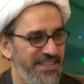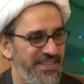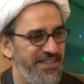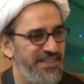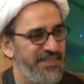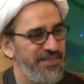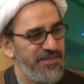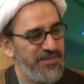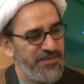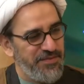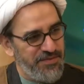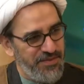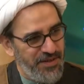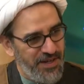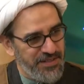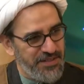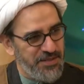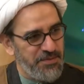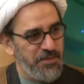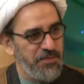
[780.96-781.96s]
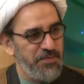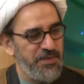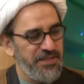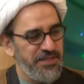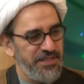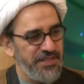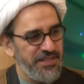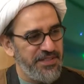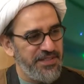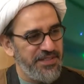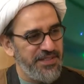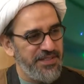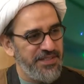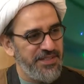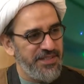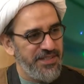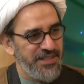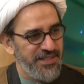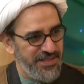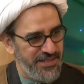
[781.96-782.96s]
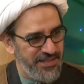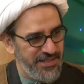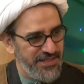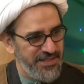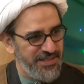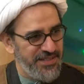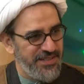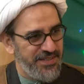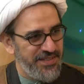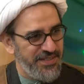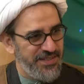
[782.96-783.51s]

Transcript: Fatima binti Asad, both